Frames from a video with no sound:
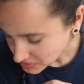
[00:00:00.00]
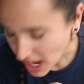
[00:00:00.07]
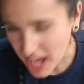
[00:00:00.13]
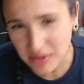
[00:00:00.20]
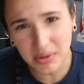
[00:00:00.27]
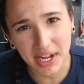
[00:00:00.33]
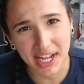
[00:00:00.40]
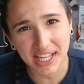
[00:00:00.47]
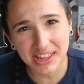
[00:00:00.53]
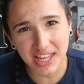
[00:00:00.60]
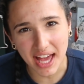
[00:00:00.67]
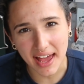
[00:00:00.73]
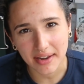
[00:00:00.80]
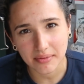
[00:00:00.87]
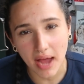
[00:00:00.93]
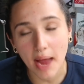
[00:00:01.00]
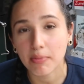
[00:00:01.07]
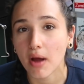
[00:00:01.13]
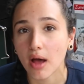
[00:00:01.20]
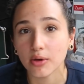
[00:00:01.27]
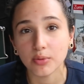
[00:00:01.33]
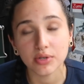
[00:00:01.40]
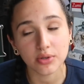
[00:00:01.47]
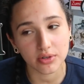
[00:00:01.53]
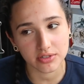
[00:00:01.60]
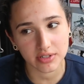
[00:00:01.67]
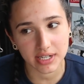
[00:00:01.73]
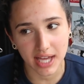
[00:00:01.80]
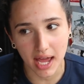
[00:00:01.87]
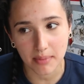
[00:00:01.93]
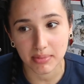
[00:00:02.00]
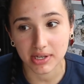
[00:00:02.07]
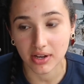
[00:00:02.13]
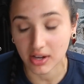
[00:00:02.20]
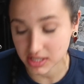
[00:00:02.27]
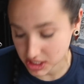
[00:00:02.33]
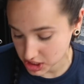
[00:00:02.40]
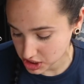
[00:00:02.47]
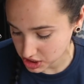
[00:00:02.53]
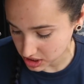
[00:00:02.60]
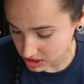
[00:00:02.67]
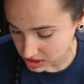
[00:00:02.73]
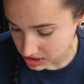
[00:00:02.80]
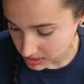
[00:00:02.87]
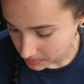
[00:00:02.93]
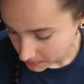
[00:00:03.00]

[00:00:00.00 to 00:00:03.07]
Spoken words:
I don't hate that. I probably wouldn't order it again because it's just...